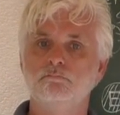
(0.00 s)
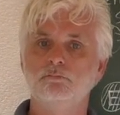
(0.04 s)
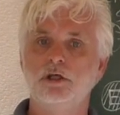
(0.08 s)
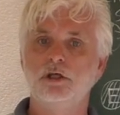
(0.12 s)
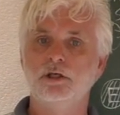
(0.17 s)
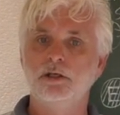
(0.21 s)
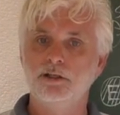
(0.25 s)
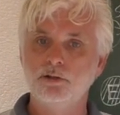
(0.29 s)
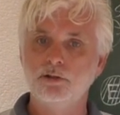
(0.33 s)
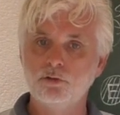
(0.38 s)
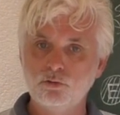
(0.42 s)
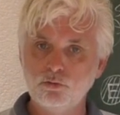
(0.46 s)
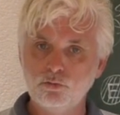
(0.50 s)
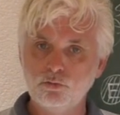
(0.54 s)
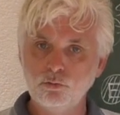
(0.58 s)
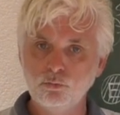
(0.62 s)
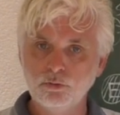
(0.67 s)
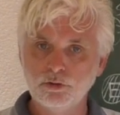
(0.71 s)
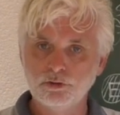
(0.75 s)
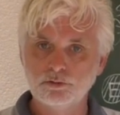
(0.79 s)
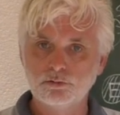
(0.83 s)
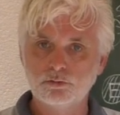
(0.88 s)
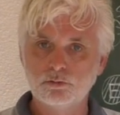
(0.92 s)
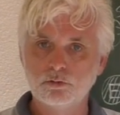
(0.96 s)
And in
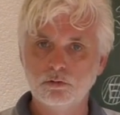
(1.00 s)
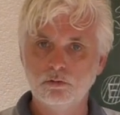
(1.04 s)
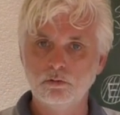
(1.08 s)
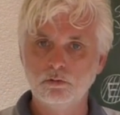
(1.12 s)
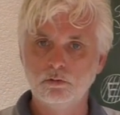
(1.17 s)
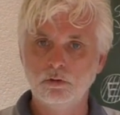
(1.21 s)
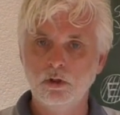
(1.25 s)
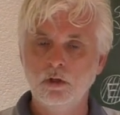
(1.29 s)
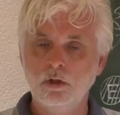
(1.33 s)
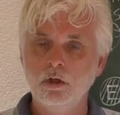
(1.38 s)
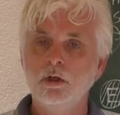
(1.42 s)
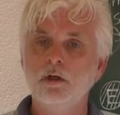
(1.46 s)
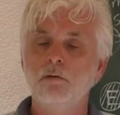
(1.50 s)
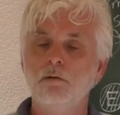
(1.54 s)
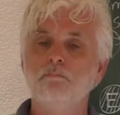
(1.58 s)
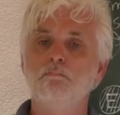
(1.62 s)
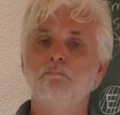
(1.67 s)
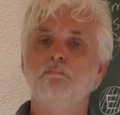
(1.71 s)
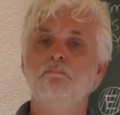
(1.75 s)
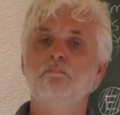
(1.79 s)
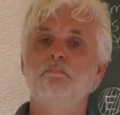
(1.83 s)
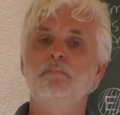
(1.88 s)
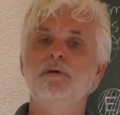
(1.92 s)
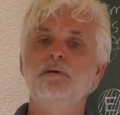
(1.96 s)
doing so,
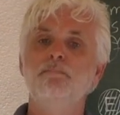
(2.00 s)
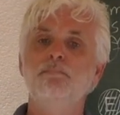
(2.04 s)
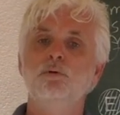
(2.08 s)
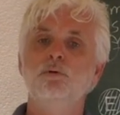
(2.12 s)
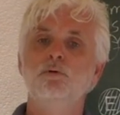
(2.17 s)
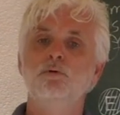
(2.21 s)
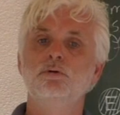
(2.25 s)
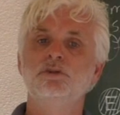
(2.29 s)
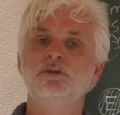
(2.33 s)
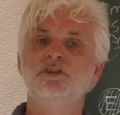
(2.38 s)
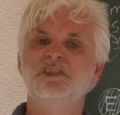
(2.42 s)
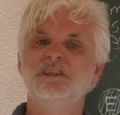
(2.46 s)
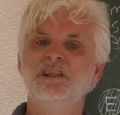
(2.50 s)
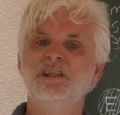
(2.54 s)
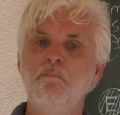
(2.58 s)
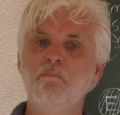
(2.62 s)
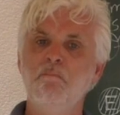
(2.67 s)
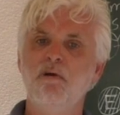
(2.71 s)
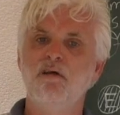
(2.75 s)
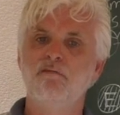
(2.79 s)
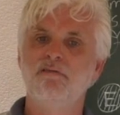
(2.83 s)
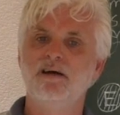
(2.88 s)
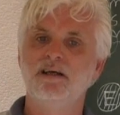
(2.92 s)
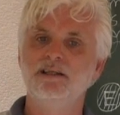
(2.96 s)
BPO
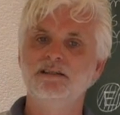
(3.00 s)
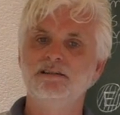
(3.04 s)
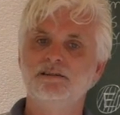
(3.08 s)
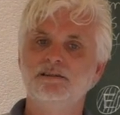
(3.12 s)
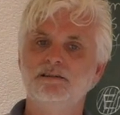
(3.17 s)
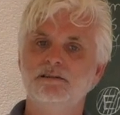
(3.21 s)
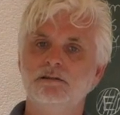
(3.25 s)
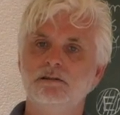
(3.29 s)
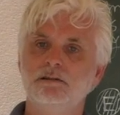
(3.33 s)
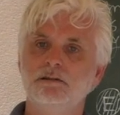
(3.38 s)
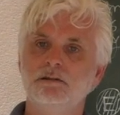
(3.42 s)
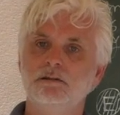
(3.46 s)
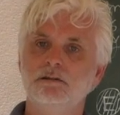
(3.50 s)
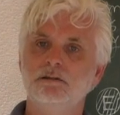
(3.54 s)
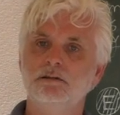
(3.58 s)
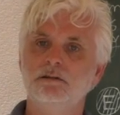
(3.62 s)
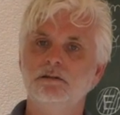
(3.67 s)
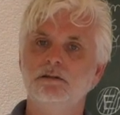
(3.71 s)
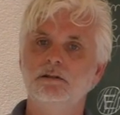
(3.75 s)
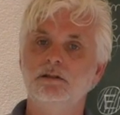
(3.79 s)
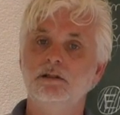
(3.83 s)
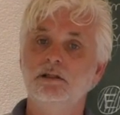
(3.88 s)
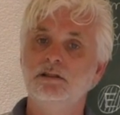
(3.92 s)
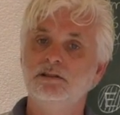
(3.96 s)
simplifies
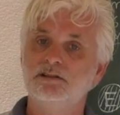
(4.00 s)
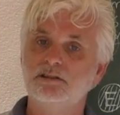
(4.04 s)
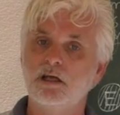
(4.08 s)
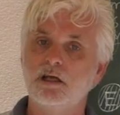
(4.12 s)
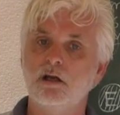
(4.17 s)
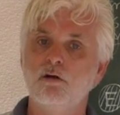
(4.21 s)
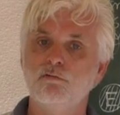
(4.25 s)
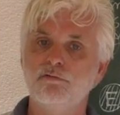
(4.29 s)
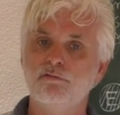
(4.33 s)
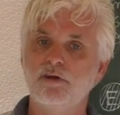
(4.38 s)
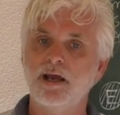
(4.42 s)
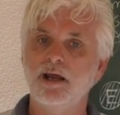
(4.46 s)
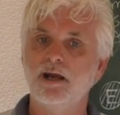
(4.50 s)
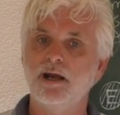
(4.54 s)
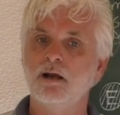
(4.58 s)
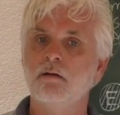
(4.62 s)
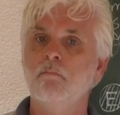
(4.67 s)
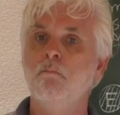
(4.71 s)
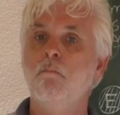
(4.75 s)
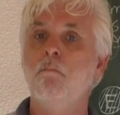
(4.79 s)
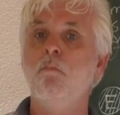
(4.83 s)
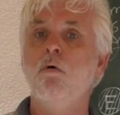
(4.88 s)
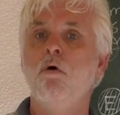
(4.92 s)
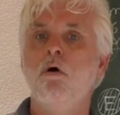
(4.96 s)
instead of
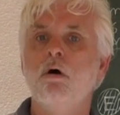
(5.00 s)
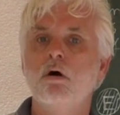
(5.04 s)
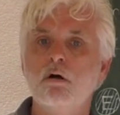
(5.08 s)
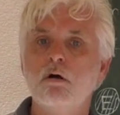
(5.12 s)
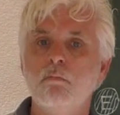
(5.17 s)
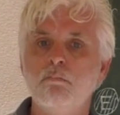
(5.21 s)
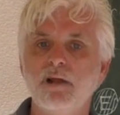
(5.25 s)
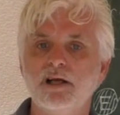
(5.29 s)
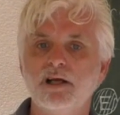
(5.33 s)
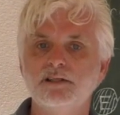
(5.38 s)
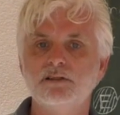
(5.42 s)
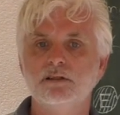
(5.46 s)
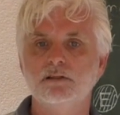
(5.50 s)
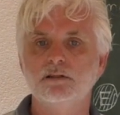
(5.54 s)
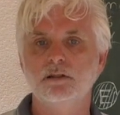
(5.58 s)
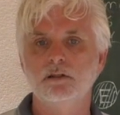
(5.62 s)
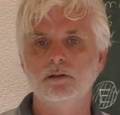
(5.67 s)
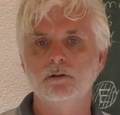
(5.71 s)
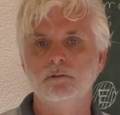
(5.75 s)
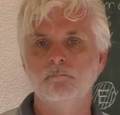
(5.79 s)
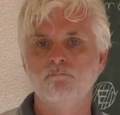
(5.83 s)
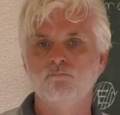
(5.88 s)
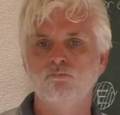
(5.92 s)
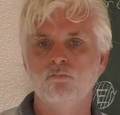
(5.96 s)
adding more
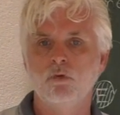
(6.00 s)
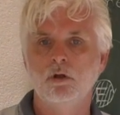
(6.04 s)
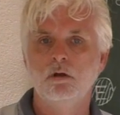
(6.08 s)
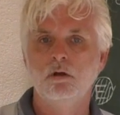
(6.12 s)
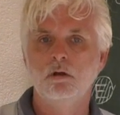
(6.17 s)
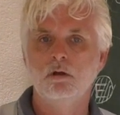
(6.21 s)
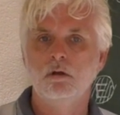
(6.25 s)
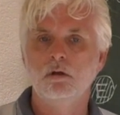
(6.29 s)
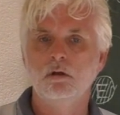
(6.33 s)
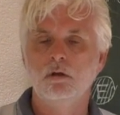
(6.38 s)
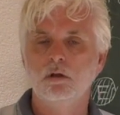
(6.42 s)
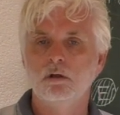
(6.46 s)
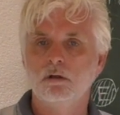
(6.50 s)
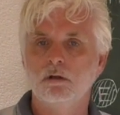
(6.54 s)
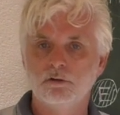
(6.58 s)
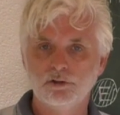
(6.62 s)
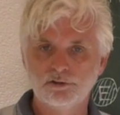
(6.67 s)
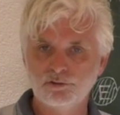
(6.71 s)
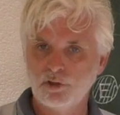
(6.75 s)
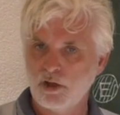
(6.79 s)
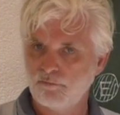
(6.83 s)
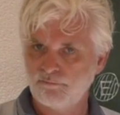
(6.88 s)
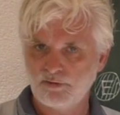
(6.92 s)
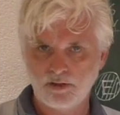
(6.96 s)
complexity. There
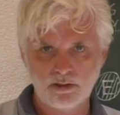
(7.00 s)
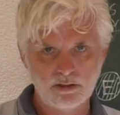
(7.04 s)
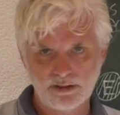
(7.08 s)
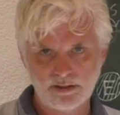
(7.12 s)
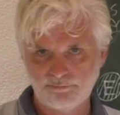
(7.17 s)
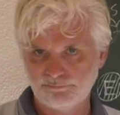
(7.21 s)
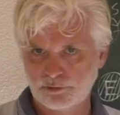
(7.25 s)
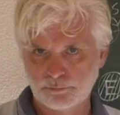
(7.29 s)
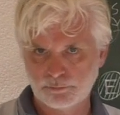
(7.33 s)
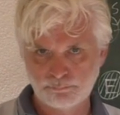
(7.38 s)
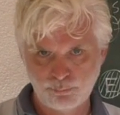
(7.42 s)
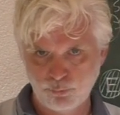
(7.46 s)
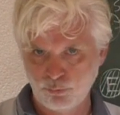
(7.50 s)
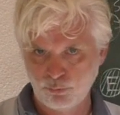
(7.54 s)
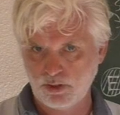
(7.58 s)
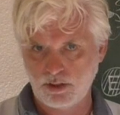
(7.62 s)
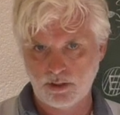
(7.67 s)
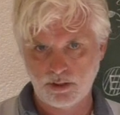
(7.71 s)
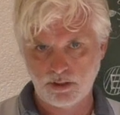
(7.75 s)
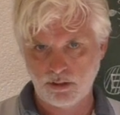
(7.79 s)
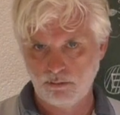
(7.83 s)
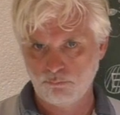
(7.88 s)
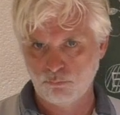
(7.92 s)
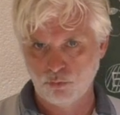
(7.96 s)
is nothing left
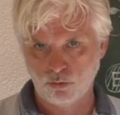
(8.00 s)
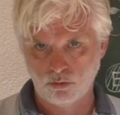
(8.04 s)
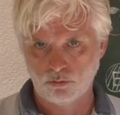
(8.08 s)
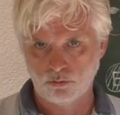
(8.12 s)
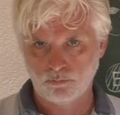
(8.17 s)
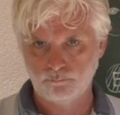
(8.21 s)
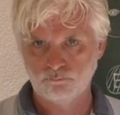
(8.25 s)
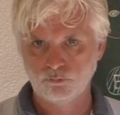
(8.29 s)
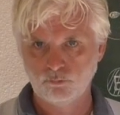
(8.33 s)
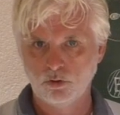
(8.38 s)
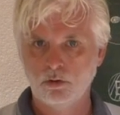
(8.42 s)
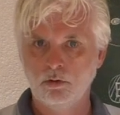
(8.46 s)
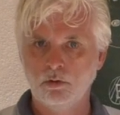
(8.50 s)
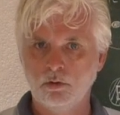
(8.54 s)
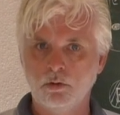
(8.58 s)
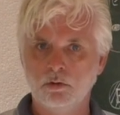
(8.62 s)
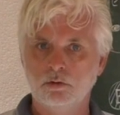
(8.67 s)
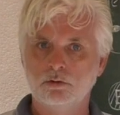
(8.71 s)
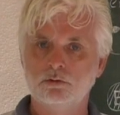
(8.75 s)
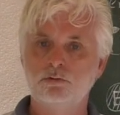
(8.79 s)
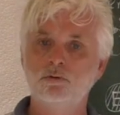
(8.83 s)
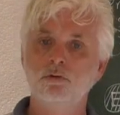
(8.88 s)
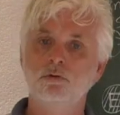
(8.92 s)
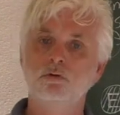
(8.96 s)
spooky anymore.
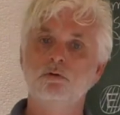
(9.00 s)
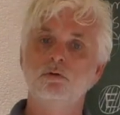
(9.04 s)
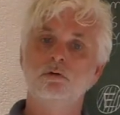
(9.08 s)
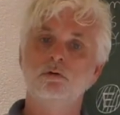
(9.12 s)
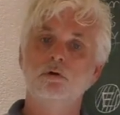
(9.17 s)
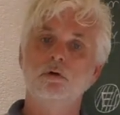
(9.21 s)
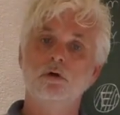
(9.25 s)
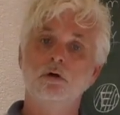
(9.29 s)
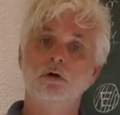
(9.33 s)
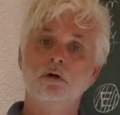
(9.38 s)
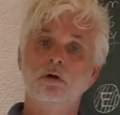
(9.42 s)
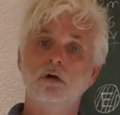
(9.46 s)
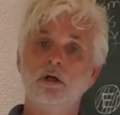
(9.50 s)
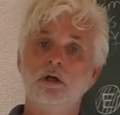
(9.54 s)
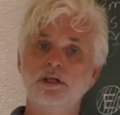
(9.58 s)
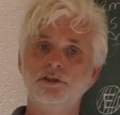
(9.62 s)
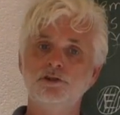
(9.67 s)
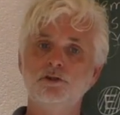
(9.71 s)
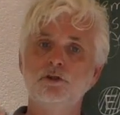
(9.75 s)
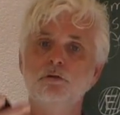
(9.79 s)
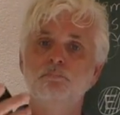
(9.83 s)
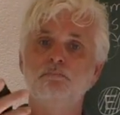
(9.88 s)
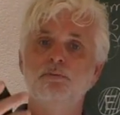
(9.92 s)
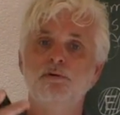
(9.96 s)
So
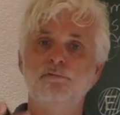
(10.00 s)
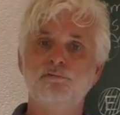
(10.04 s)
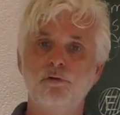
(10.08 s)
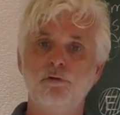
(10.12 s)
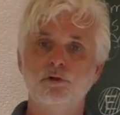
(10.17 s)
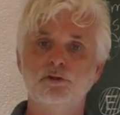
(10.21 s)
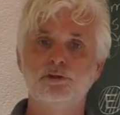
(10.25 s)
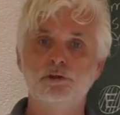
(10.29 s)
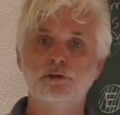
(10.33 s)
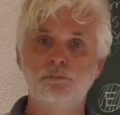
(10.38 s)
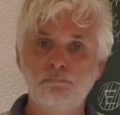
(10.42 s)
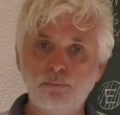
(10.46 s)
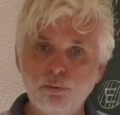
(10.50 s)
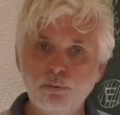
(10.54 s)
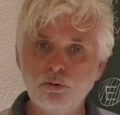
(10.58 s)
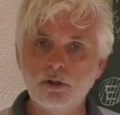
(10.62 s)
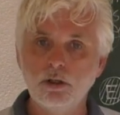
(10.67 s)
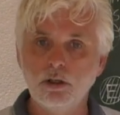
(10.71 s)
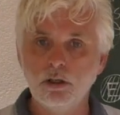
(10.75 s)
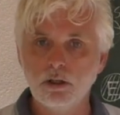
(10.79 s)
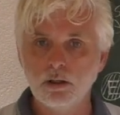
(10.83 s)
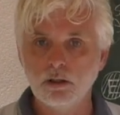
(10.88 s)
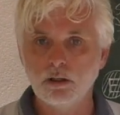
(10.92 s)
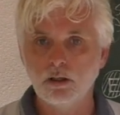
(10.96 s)
unless you prefer
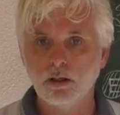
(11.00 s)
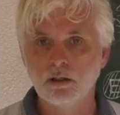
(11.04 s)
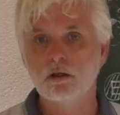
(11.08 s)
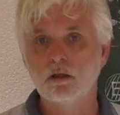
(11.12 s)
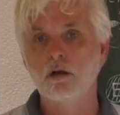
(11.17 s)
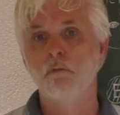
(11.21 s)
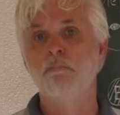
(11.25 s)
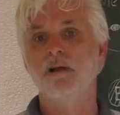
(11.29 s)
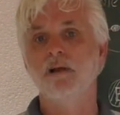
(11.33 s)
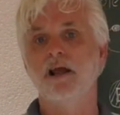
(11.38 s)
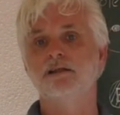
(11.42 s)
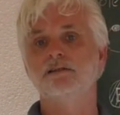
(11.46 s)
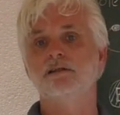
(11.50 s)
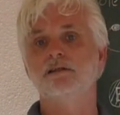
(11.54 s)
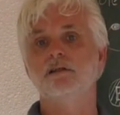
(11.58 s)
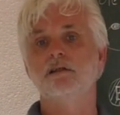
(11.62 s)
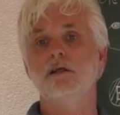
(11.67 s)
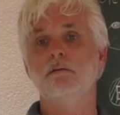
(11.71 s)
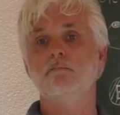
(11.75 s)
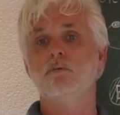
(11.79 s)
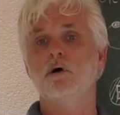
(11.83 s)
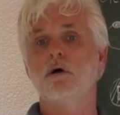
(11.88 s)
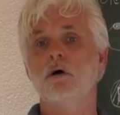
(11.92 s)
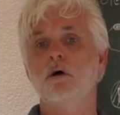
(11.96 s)
spooky and
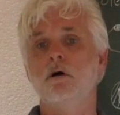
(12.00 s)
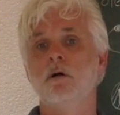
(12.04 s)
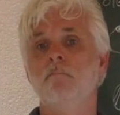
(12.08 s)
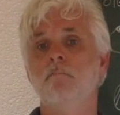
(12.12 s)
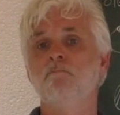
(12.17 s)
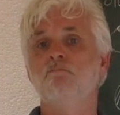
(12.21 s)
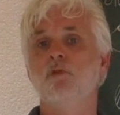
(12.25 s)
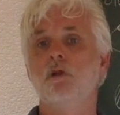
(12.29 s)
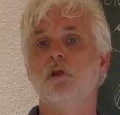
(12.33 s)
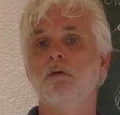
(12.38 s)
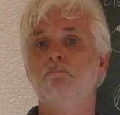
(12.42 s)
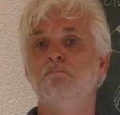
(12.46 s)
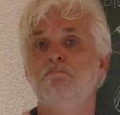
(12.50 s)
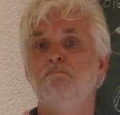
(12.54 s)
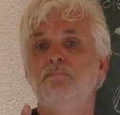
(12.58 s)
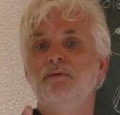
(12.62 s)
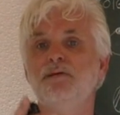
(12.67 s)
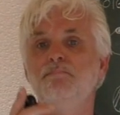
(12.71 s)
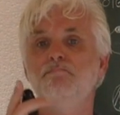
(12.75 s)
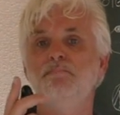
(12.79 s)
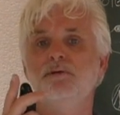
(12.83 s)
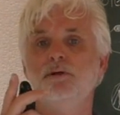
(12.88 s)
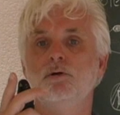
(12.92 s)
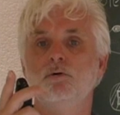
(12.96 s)
complexity more,
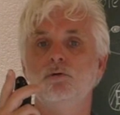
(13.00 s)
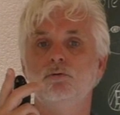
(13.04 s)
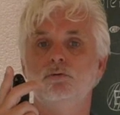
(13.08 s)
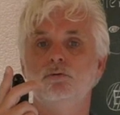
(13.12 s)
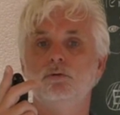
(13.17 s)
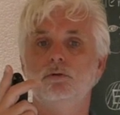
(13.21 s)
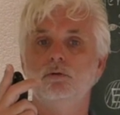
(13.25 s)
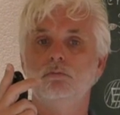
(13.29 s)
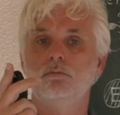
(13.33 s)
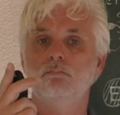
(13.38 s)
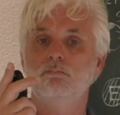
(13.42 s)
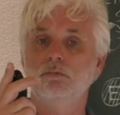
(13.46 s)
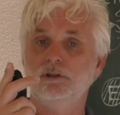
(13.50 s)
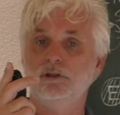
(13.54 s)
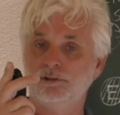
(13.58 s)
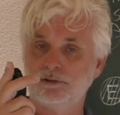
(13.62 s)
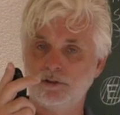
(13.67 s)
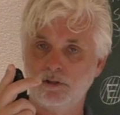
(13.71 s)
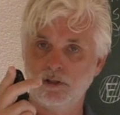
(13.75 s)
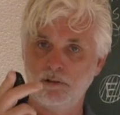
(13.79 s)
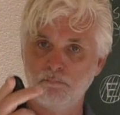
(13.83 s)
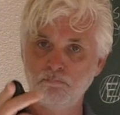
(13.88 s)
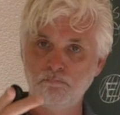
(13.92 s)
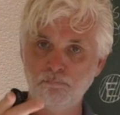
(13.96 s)
BPO is
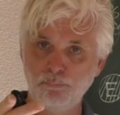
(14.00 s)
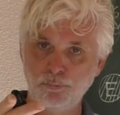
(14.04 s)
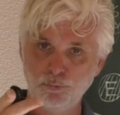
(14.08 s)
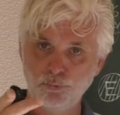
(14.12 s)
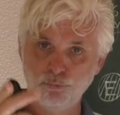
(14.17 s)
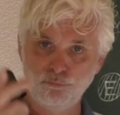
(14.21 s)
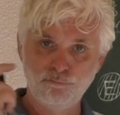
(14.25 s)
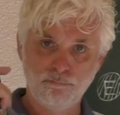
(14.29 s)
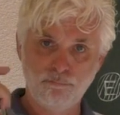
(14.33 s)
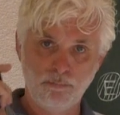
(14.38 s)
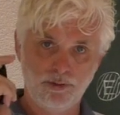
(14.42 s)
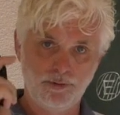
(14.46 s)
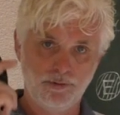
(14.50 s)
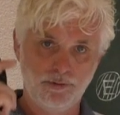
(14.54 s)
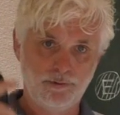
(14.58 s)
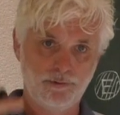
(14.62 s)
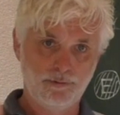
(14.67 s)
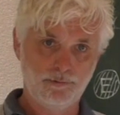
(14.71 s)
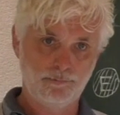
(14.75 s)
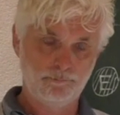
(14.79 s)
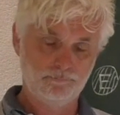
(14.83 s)
an improvement.